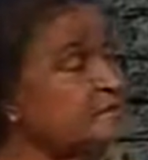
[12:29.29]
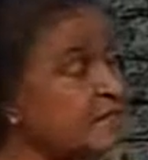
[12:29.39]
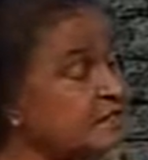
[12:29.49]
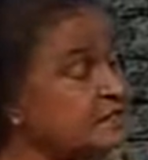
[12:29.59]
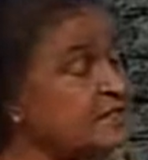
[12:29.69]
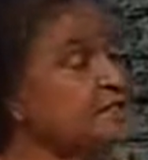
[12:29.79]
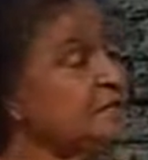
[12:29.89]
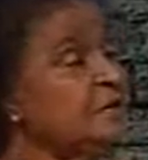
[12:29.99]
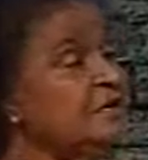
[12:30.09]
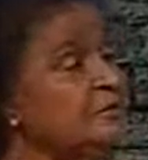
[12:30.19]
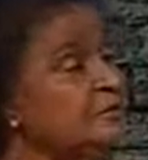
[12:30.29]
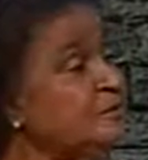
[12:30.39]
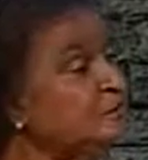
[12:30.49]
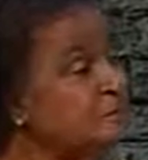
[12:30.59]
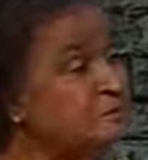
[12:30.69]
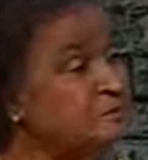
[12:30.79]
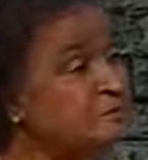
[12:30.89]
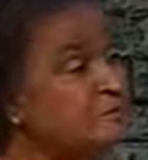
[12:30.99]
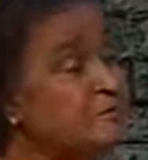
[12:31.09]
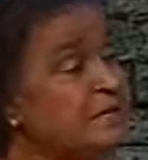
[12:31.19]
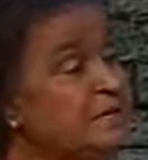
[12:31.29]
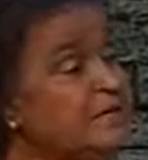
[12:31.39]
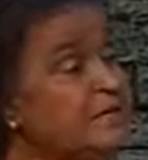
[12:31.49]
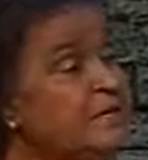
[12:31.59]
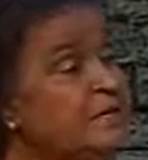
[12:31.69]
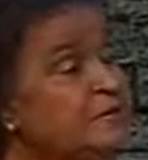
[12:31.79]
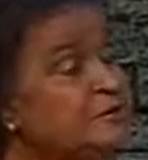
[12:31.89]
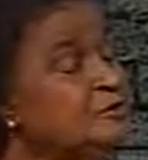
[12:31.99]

Pradeshiya Sabha, people like that. So